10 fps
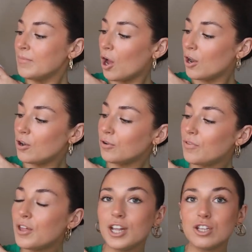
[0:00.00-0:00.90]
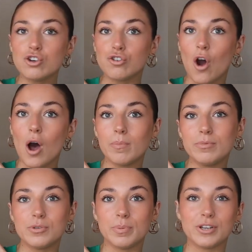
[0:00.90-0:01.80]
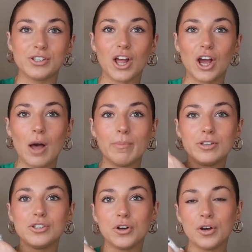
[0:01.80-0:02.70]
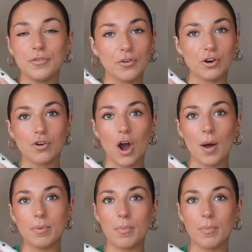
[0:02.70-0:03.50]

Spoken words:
I love that it's cropped because like I'm a sucker for a crop,